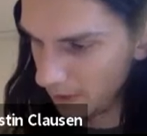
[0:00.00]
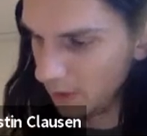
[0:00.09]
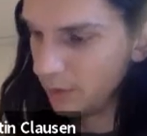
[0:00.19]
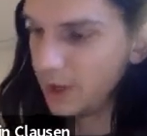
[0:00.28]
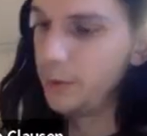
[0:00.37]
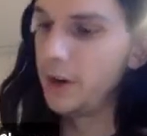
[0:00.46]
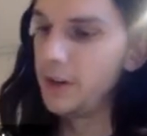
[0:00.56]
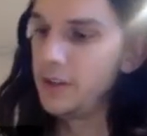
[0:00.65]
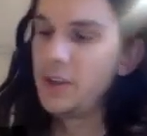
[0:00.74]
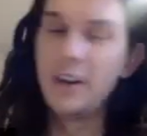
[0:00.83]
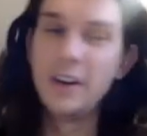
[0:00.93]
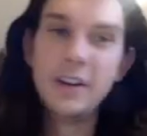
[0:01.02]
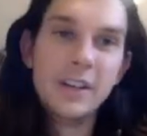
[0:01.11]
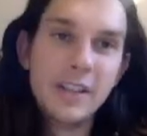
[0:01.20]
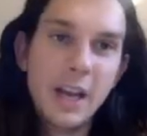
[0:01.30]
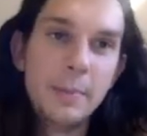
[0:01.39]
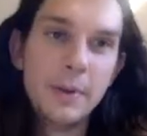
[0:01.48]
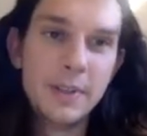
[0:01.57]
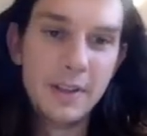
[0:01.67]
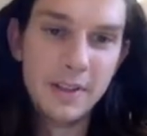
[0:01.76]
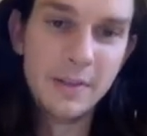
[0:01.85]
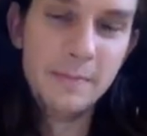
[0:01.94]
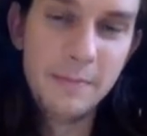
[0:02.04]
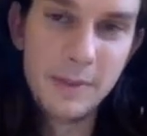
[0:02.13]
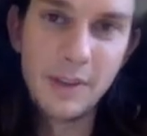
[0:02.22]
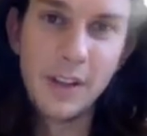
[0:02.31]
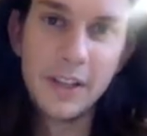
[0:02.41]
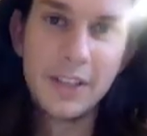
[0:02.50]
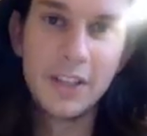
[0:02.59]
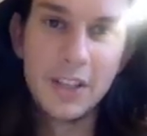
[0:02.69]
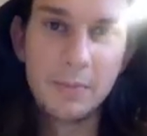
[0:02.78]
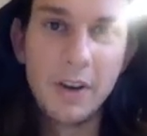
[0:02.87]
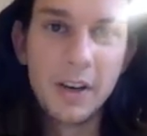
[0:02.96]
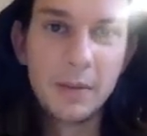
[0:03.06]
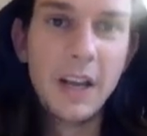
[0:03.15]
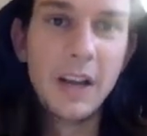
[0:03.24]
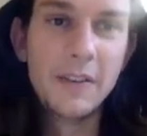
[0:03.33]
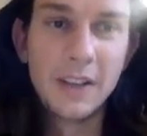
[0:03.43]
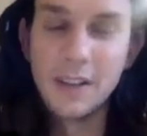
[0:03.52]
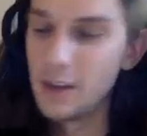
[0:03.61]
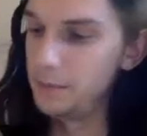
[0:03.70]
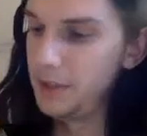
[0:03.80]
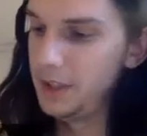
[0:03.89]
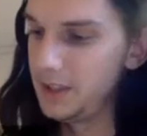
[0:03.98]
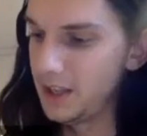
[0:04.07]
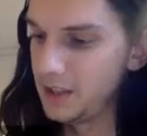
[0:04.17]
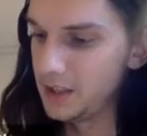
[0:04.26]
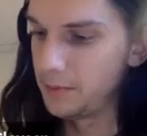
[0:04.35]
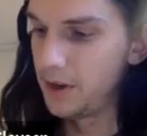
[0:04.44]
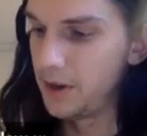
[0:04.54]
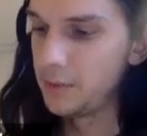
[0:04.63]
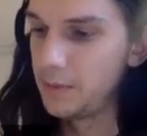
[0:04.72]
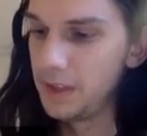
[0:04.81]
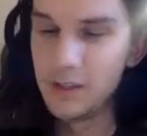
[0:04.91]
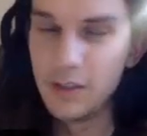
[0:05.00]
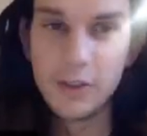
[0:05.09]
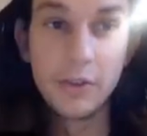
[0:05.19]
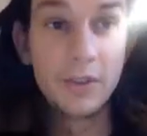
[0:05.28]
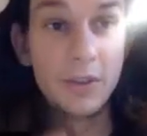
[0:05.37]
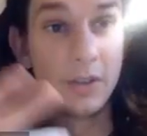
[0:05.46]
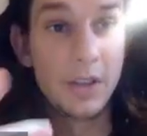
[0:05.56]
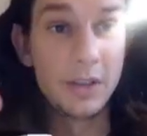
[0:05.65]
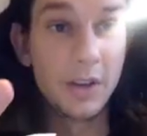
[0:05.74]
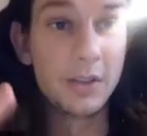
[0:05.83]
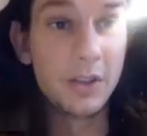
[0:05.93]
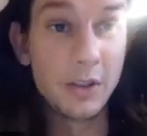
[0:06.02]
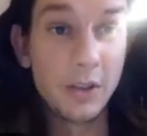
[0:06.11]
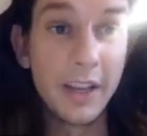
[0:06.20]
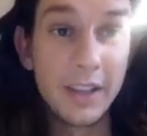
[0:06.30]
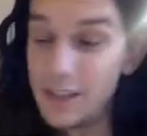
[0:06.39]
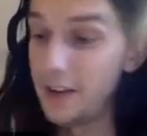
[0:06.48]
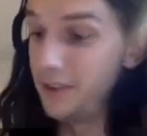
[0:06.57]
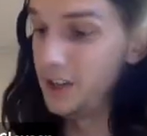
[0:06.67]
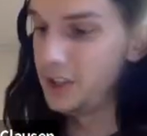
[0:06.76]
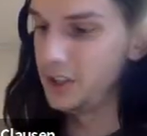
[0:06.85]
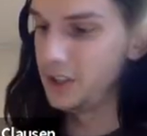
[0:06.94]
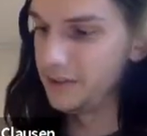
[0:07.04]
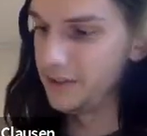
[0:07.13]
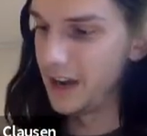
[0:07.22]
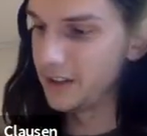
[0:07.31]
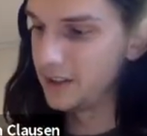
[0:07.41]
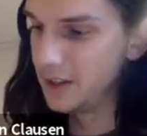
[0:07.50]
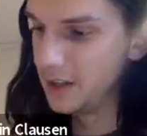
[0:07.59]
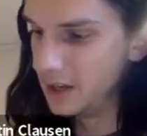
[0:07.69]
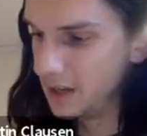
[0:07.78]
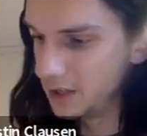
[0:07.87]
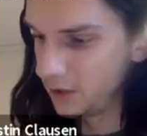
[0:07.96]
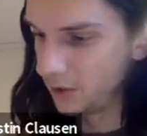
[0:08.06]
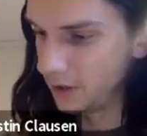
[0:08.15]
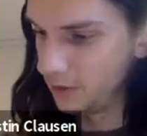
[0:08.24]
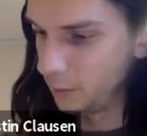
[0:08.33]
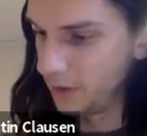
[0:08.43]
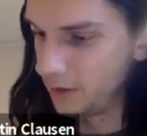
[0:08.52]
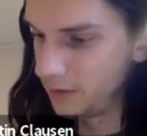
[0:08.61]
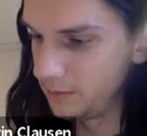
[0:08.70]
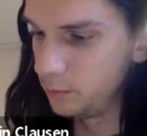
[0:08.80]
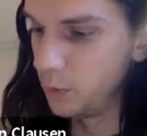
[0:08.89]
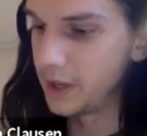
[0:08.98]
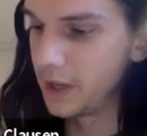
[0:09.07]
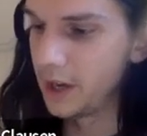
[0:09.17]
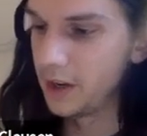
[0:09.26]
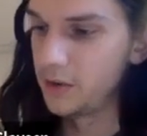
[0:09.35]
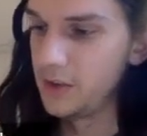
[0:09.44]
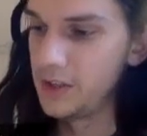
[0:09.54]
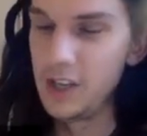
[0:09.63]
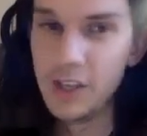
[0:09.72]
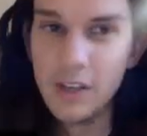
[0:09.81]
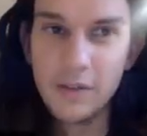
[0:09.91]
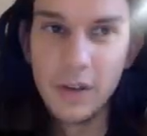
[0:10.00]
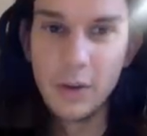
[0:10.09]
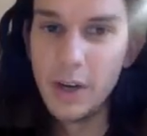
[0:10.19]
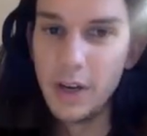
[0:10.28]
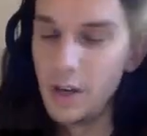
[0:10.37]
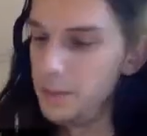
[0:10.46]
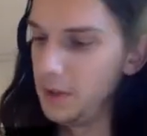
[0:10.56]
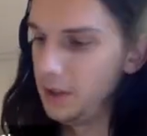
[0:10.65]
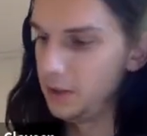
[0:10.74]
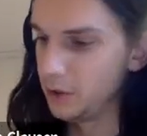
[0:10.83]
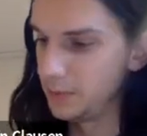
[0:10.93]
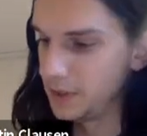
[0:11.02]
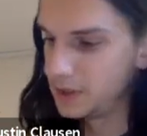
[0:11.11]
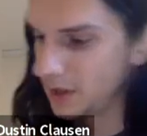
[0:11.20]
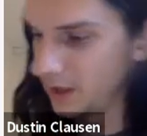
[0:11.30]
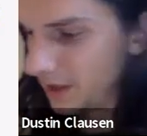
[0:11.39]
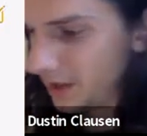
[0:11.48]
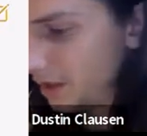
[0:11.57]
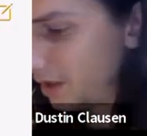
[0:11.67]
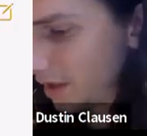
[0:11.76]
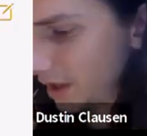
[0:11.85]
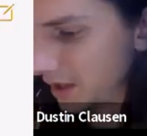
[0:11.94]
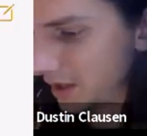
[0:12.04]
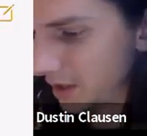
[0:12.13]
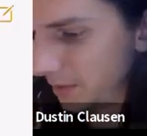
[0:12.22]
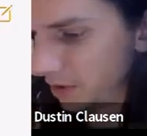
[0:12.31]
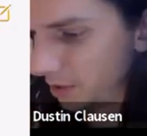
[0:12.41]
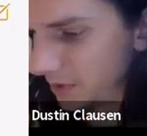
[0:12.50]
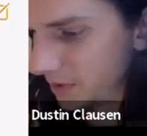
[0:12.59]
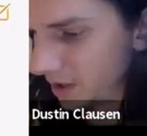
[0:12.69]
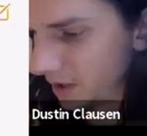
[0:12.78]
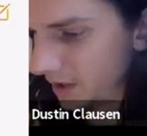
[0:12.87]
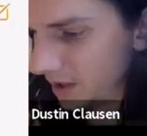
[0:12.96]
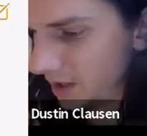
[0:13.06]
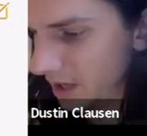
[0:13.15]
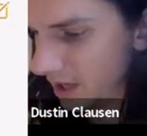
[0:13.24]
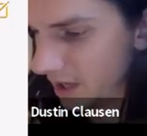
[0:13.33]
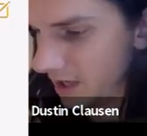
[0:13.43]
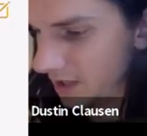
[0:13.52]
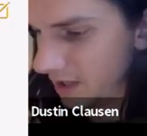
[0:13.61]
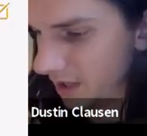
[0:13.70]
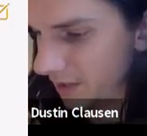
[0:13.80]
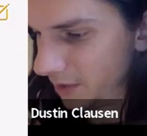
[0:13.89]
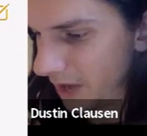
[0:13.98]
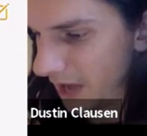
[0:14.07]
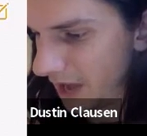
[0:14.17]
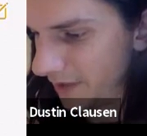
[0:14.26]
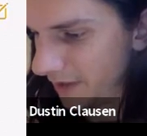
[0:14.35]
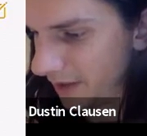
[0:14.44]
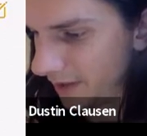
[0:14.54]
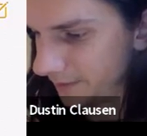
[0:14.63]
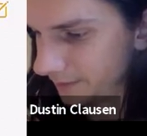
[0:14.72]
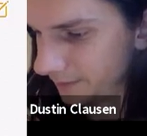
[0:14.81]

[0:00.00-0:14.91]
Well, we already saw in examples that the solid tensor product behaves like the completed tensor product, but let's just look at the definition, in fact. So in one characterization of when an abelian group is solid, a condensed abelian group is solid, is that if you have a